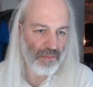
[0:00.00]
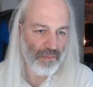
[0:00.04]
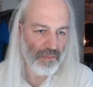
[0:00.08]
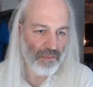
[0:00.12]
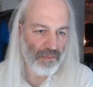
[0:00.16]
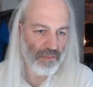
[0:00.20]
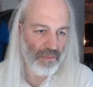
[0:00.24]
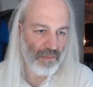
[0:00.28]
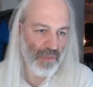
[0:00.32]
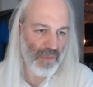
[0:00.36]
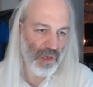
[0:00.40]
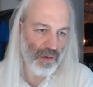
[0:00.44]

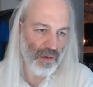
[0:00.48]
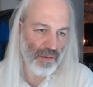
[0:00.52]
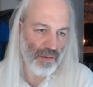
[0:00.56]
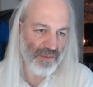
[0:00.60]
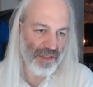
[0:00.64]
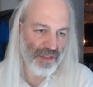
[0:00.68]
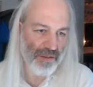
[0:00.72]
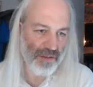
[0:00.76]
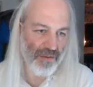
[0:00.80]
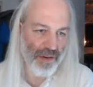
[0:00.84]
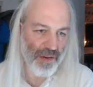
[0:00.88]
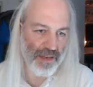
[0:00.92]
You know, I'm
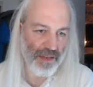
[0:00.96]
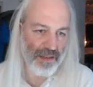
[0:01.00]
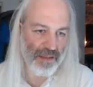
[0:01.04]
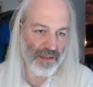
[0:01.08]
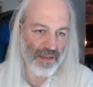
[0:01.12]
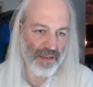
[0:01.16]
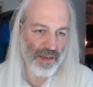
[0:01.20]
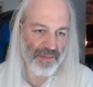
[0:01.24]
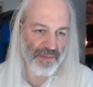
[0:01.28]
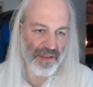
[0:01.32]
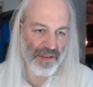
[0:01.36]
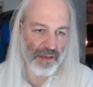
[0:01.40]
just creating
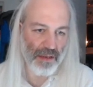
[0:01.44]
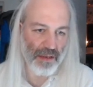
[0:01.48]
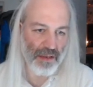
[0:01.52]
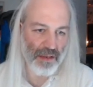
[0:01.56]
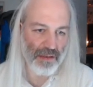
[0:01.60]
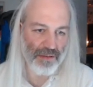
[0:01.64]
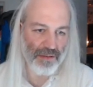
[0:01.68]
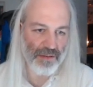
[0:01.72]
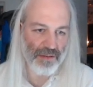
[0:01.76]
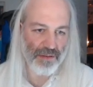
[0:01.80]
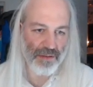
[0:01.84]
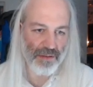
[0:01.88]
something
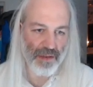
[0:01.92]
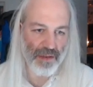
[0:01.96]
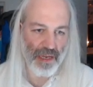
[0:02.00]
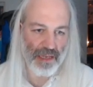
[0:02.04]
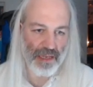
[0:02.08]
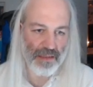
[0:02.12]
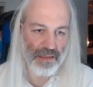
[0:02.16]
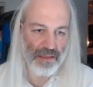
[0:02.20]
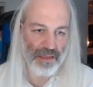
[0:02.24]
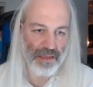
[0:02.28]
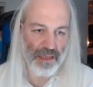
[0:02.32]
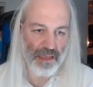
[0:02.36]
as
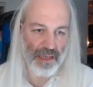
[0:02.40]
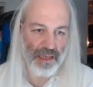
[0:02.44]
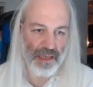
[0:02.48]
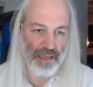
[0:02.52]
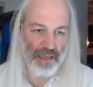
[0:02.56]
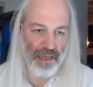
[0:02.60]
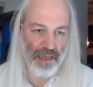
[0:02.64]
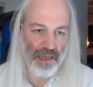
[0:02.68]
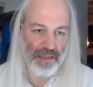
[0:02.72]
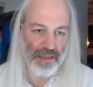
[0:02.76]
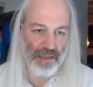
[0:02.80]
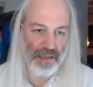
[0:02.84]

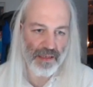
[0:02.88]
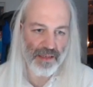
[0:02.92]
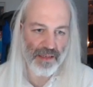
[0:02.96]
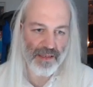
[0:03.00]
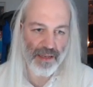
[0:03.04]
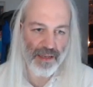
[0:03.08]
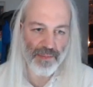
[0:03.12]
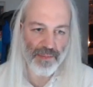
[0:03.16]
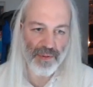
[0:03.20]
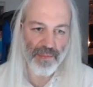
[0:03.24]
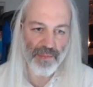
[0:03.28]
an example,